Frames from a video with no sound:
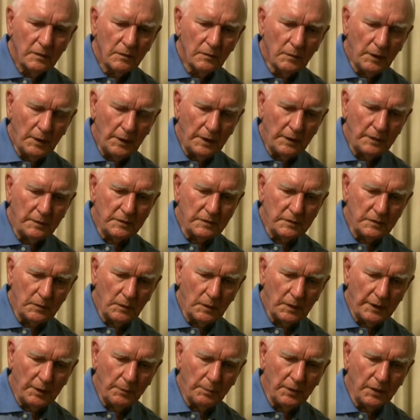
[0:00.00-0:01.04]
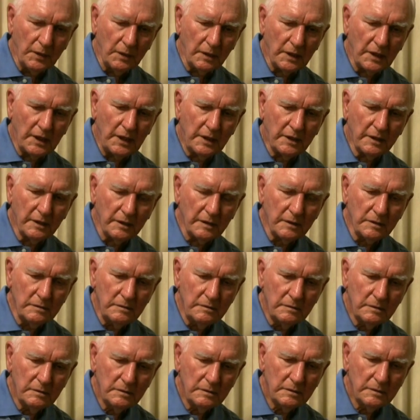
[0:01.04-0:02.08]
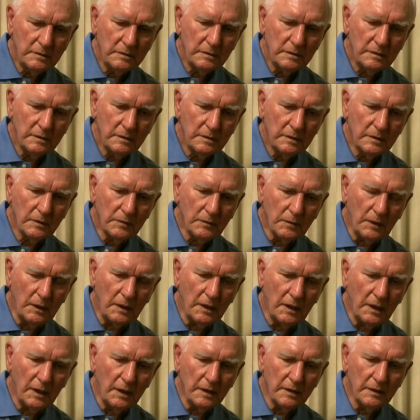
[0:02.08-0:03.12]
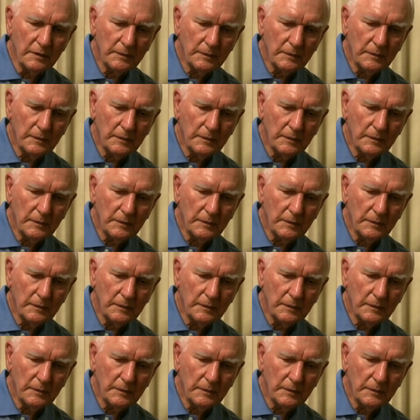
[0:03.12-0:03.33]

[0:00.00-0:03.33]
we, when they pulled anchor, well,